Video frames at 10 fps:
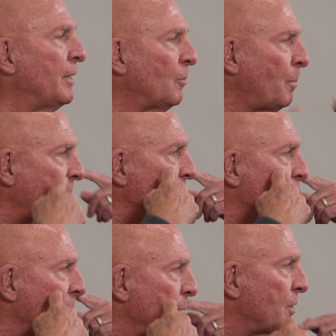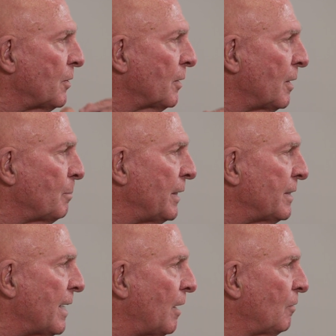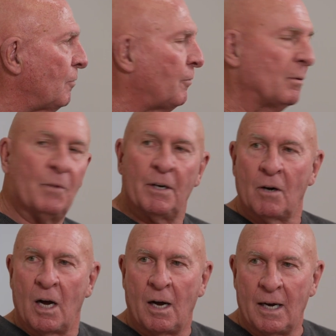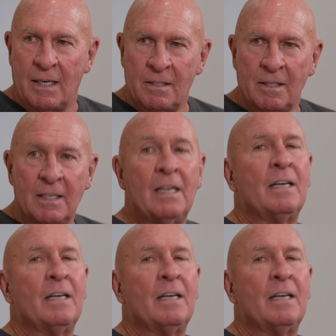There are paint drips that are coming down from their eyes.